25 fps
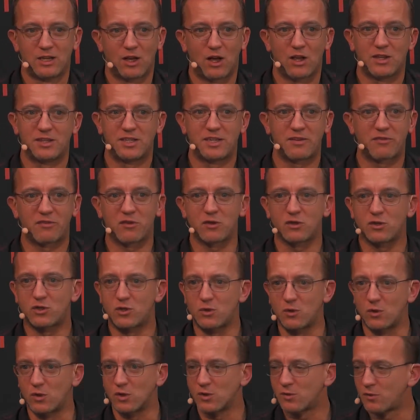different
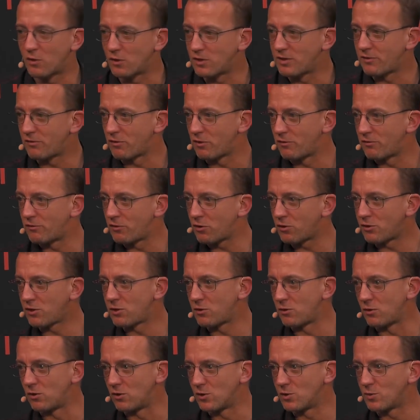tools for different
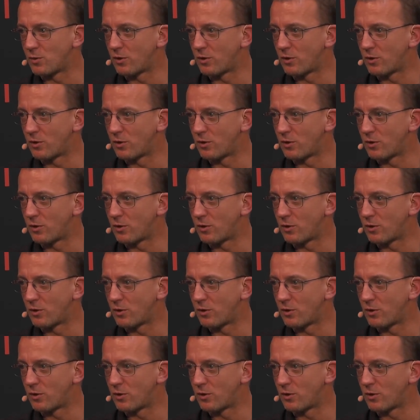verticals.